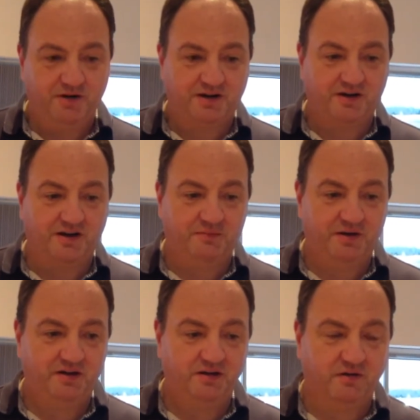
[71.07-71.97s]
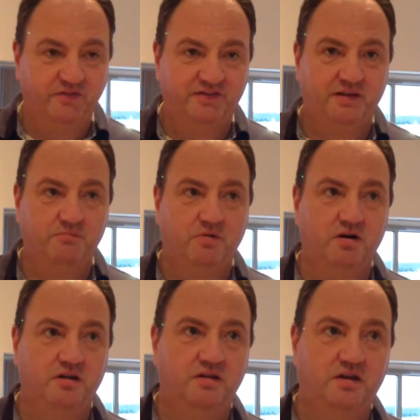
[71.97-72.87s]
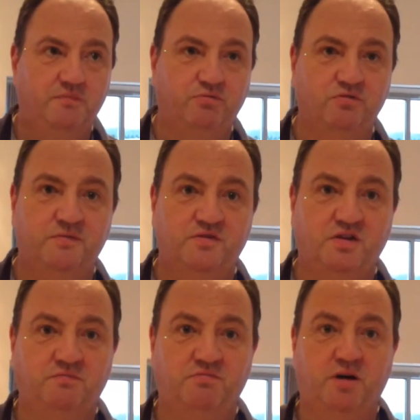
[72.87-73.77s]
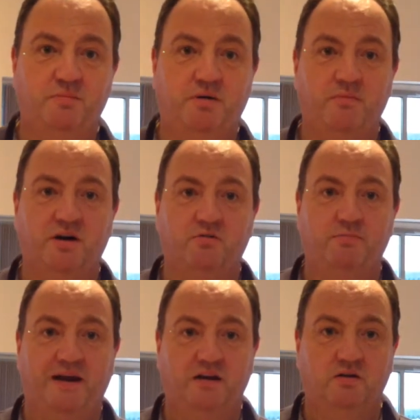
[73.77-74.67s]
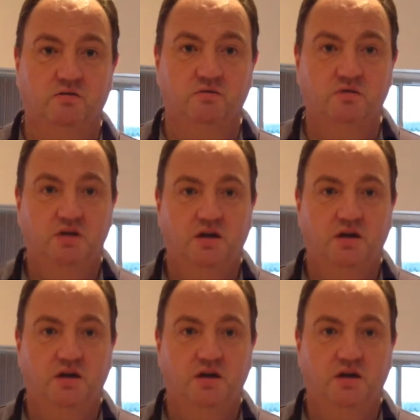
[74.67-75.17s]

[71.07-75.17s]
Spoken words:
Well, I can't. I mean, obviously, the Portsmouth show is promoted by Michael Ballingall,